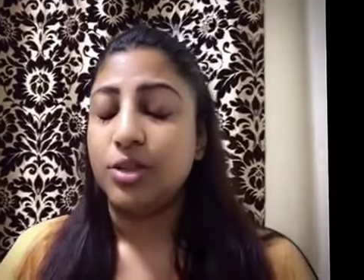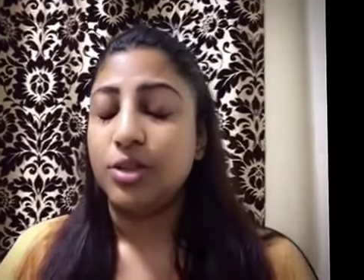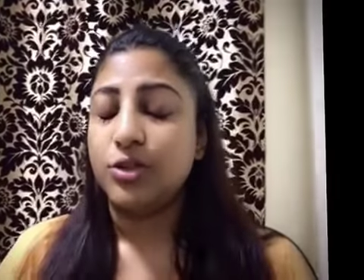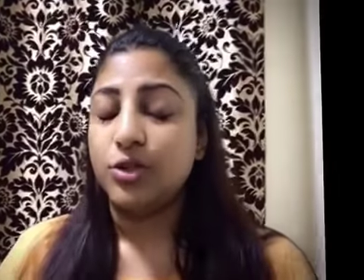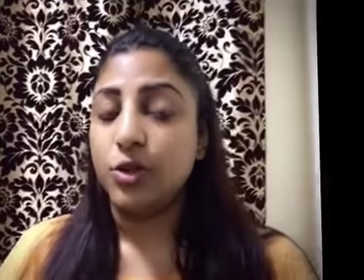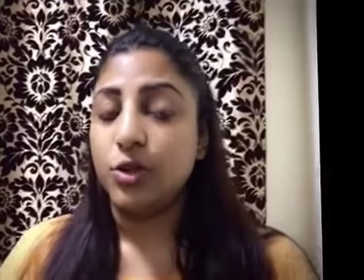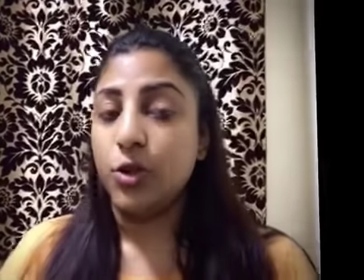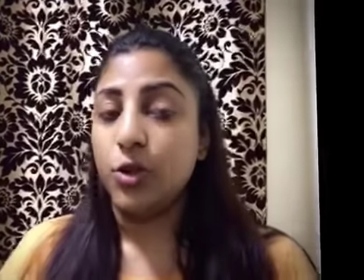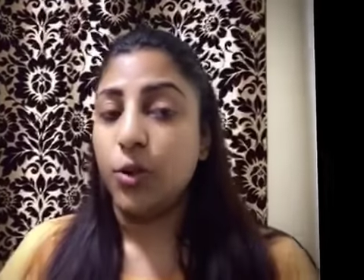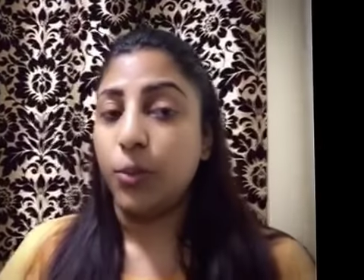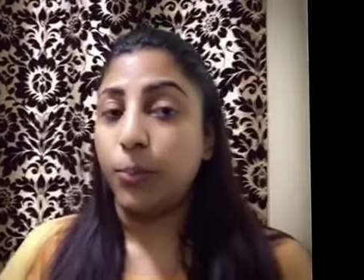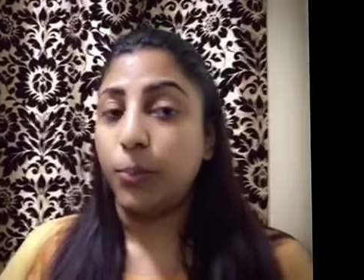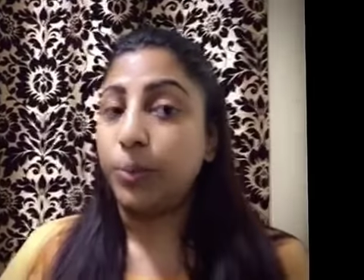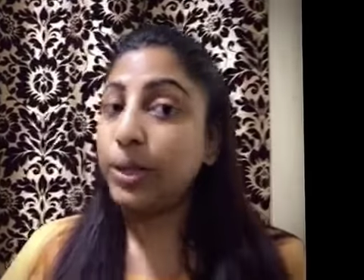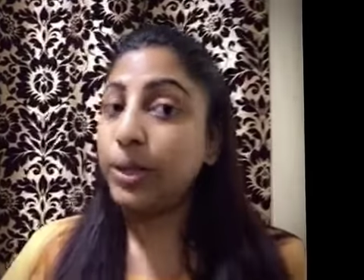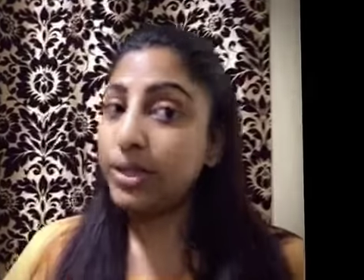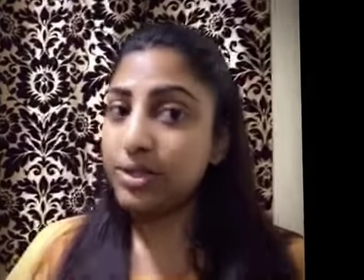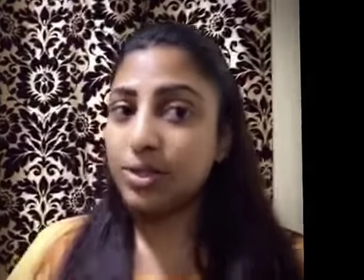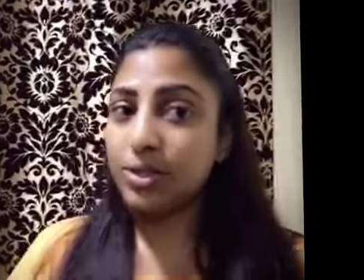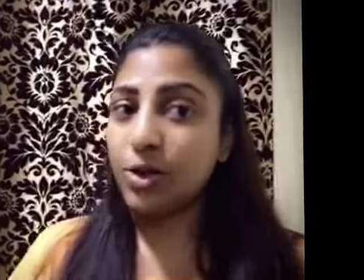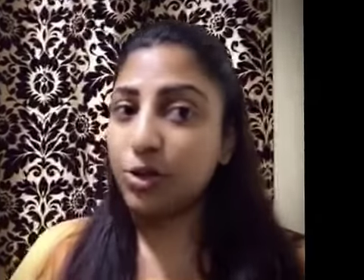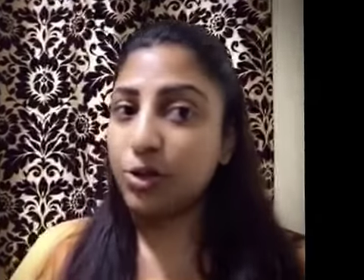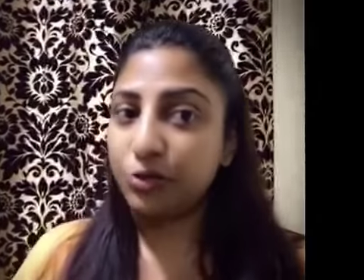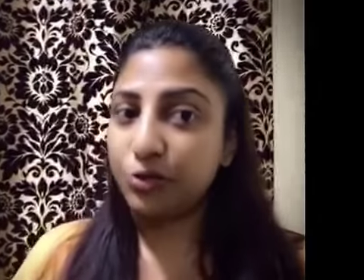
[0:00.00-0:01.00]
So
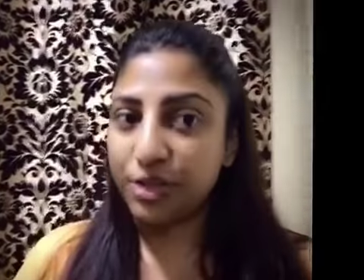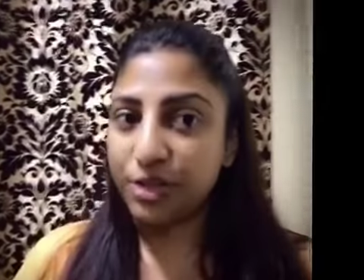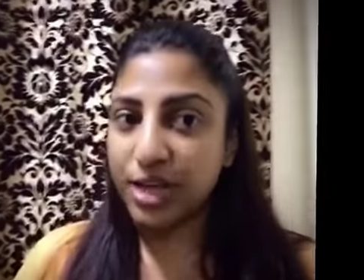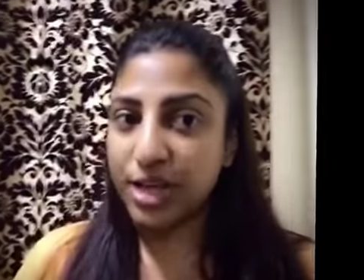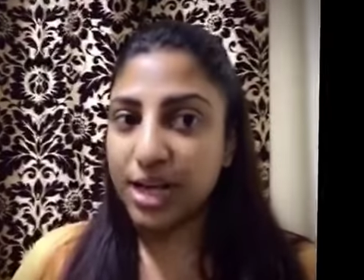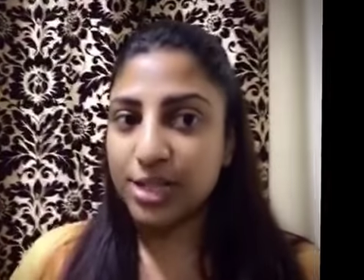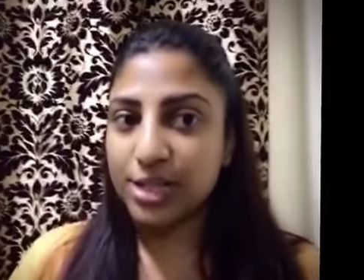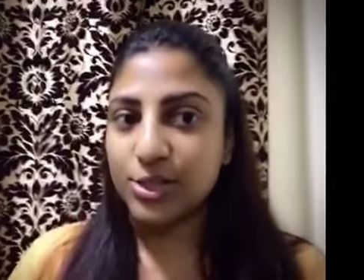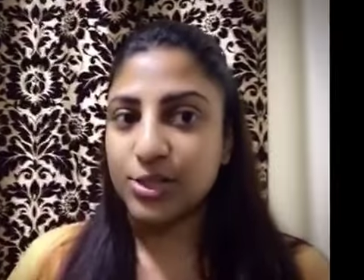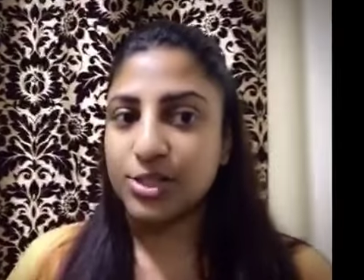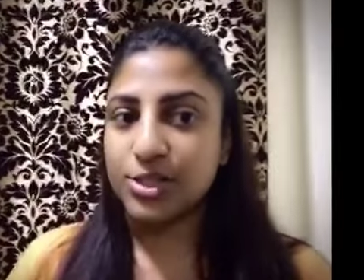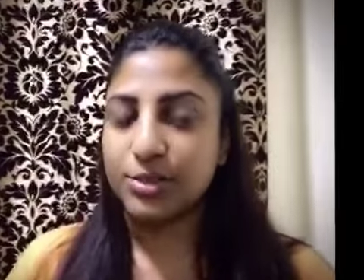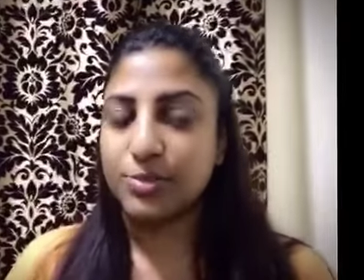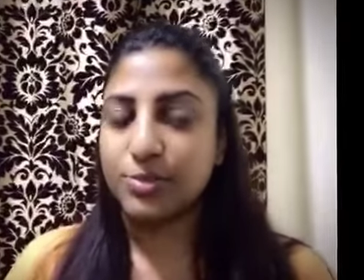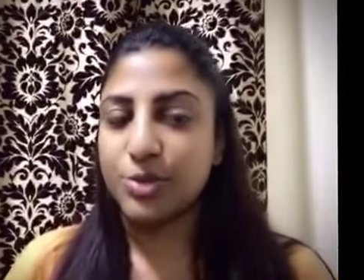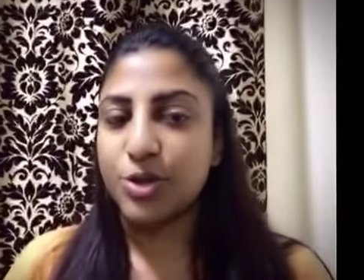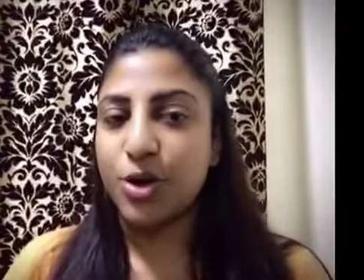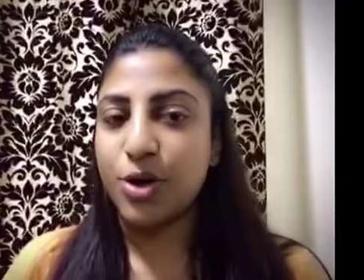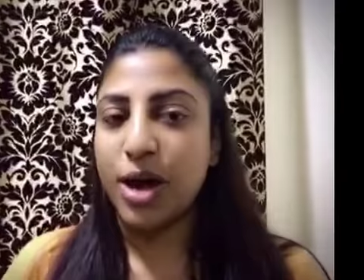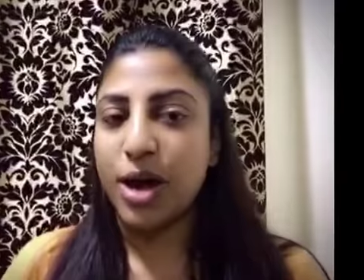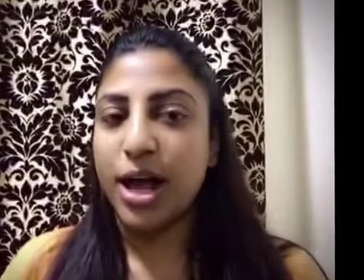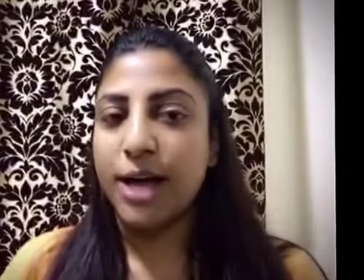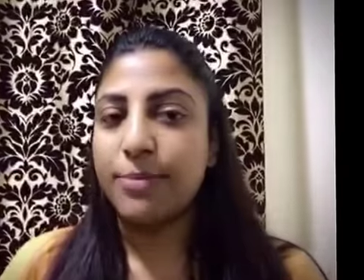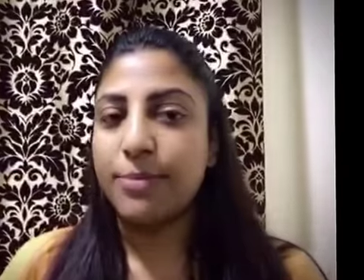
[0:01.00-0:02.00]
please don't forget to
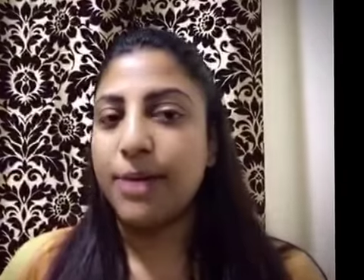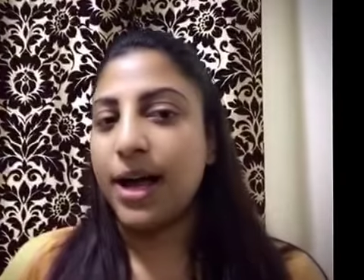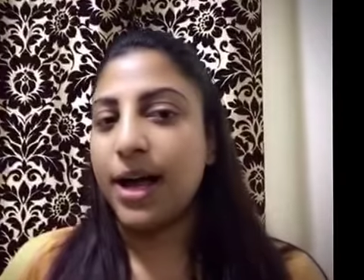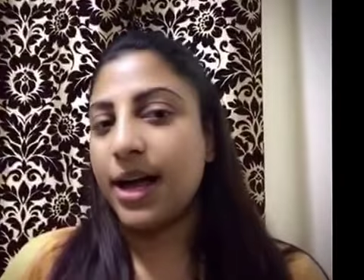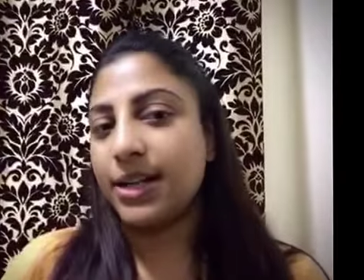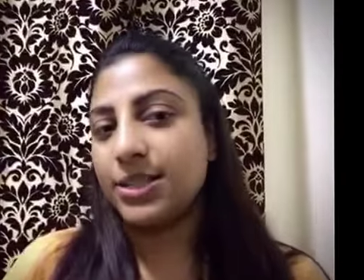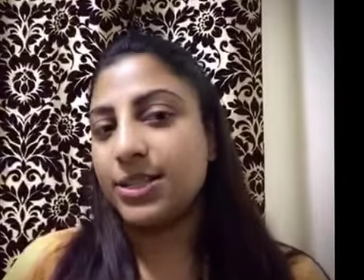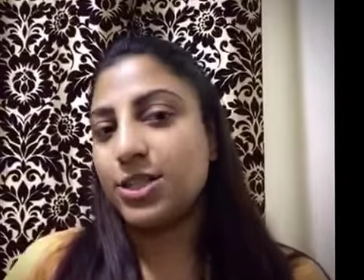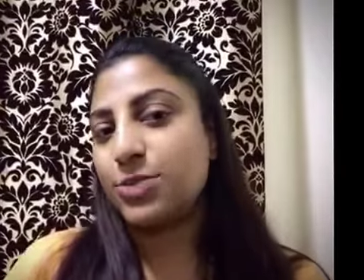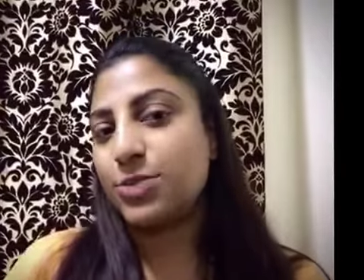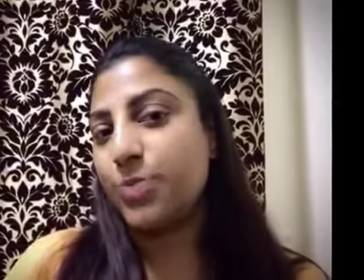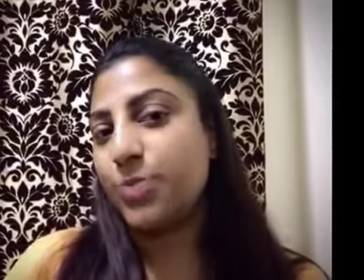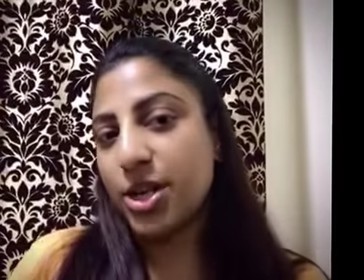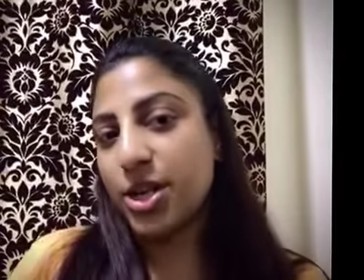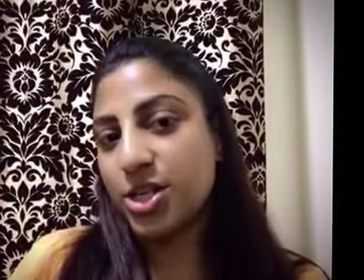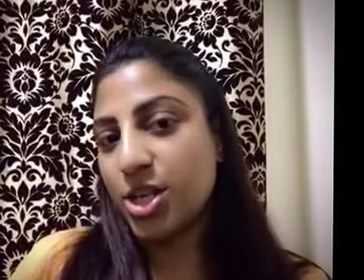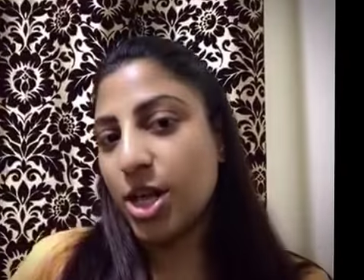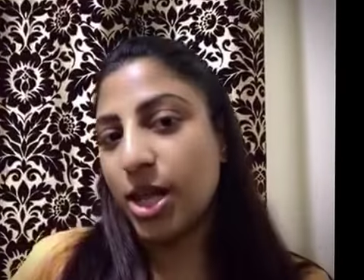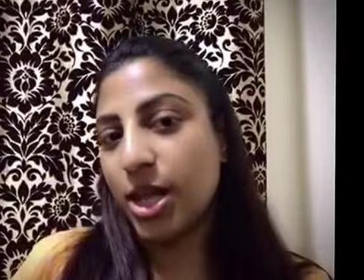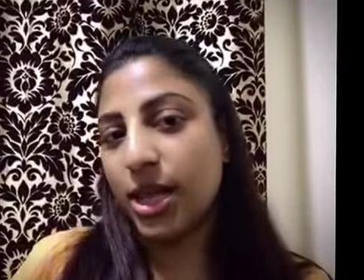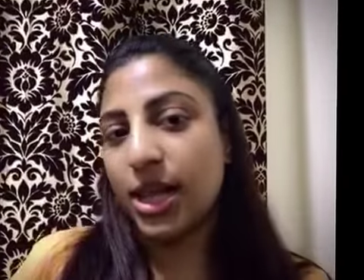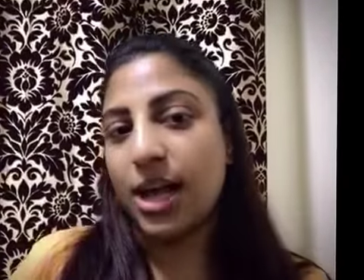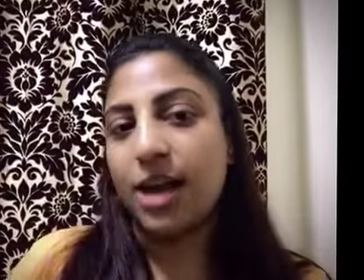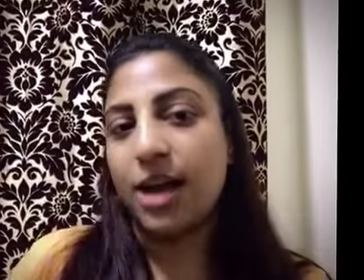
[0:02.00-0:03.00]
subscribe and spread
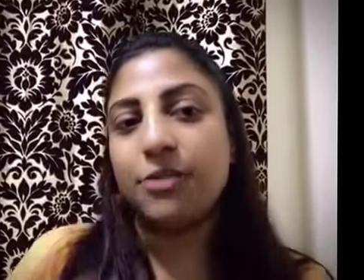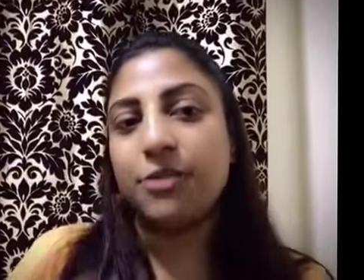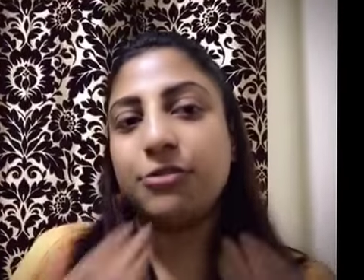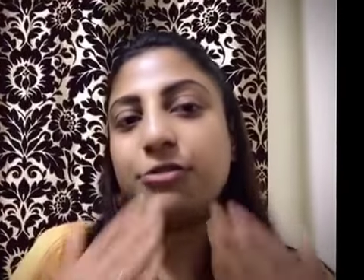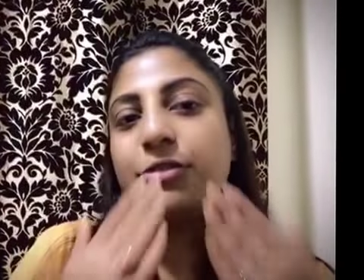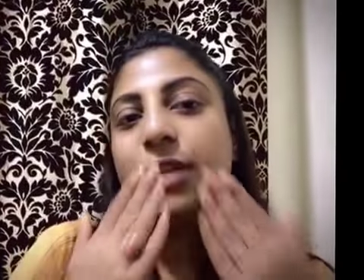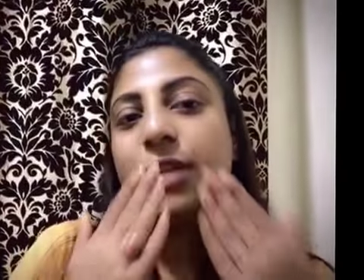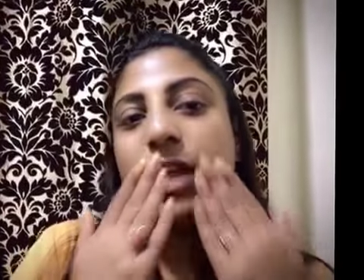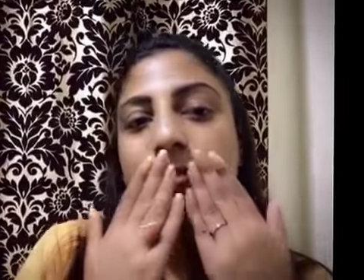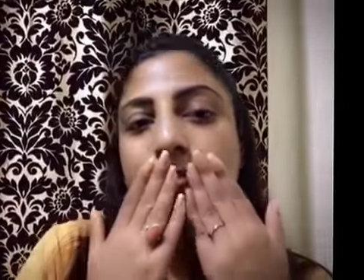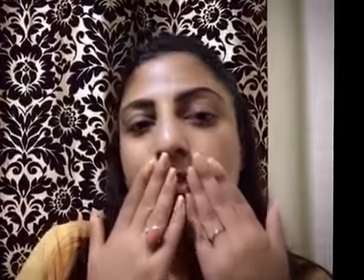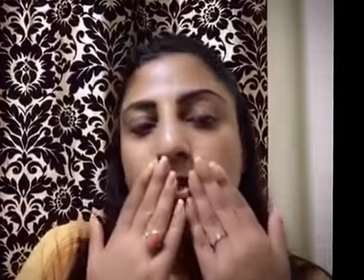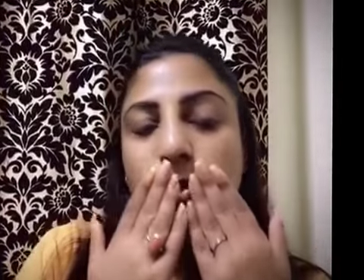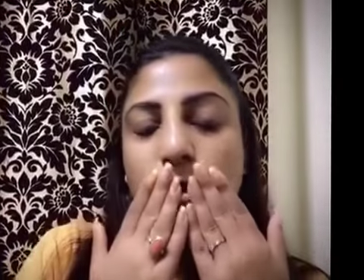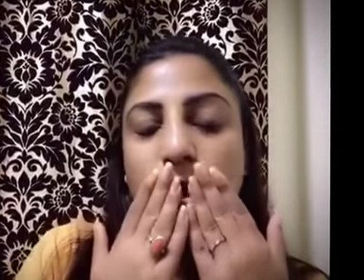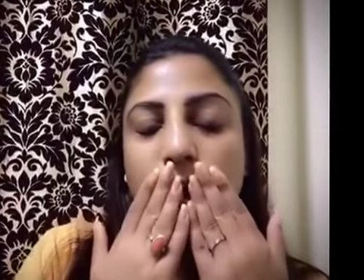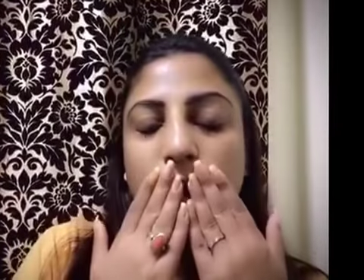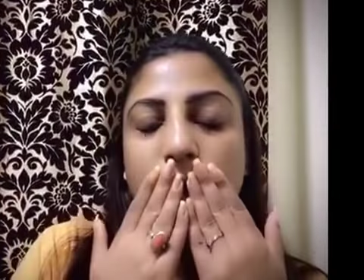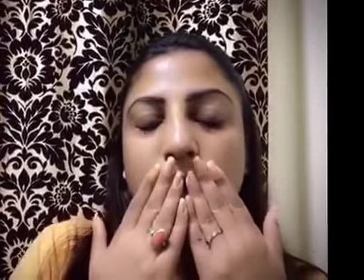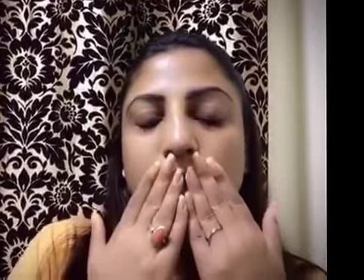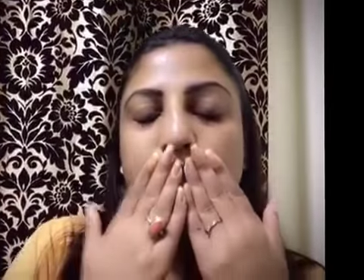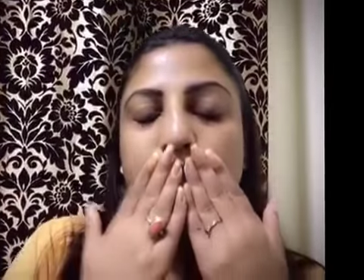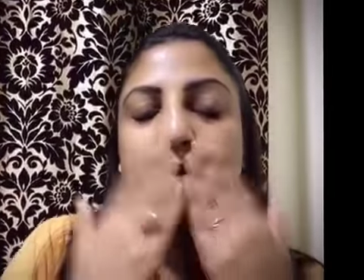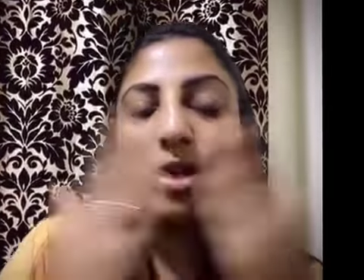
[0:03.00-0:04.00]
your love. Love you all.